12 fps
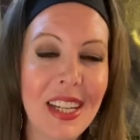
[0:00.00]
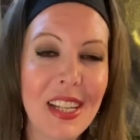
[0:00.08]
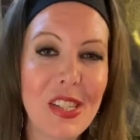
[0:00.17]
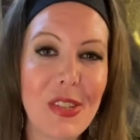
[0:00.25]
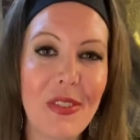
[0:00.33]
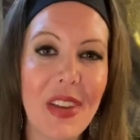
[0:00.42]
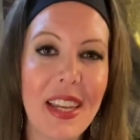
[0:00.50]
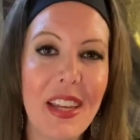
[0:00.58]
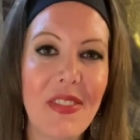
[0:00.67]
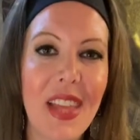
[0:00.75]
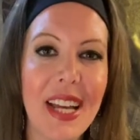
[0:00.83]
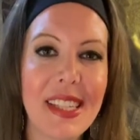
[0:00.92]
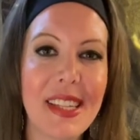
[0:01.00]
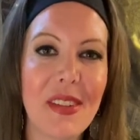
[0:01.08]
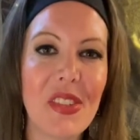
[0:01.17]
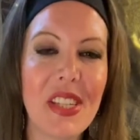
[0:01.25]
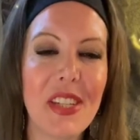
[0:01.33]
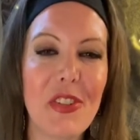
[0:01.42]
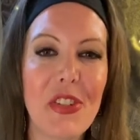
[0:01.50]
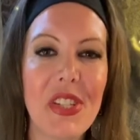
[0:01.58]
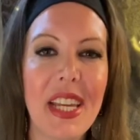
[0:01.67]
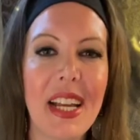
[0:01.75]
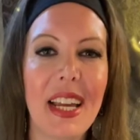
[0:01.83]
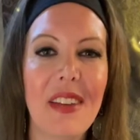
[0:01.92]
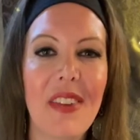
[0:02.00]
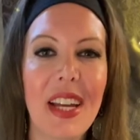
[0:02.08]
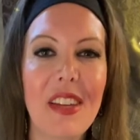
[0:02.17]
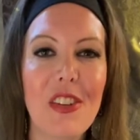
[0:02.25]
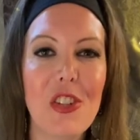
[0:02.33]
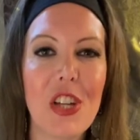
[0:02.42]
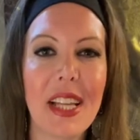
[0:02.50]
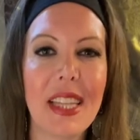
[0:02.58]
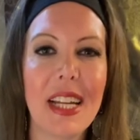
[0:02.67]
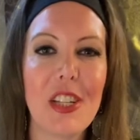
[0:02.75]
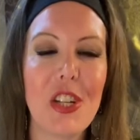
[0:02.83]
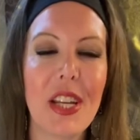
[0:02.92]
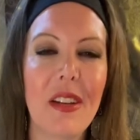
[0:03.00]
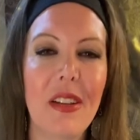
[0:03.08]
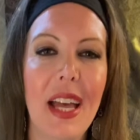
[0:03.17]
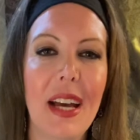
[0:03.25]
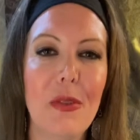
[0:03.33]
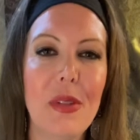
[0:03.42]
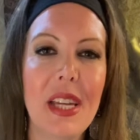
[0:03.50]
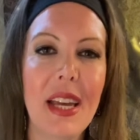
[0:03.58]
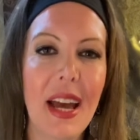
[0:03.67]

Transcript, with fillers: So if any of that sounds interesting, I invite you to check that channel out.